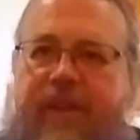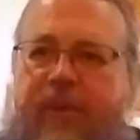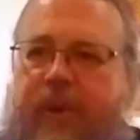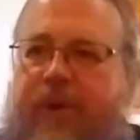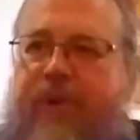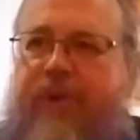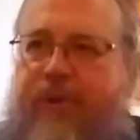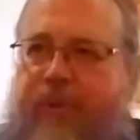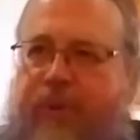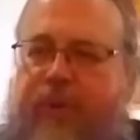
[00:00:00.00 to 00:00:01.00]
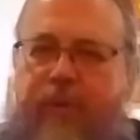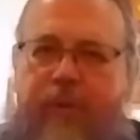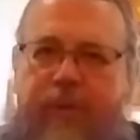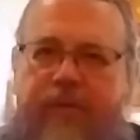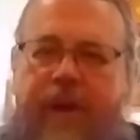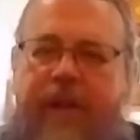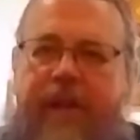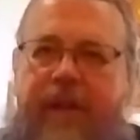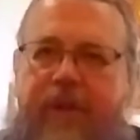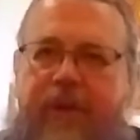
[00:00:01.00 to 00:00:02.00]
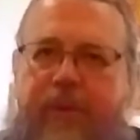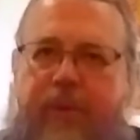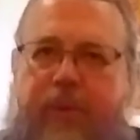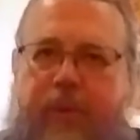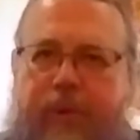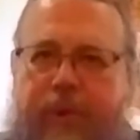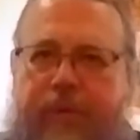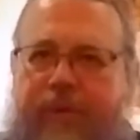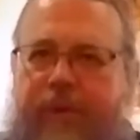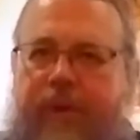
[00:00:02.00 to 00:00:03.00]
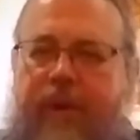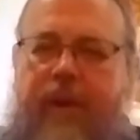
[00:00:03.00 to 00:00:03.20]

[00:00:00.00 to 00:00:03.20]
the Russians were, were Vikings who ruled over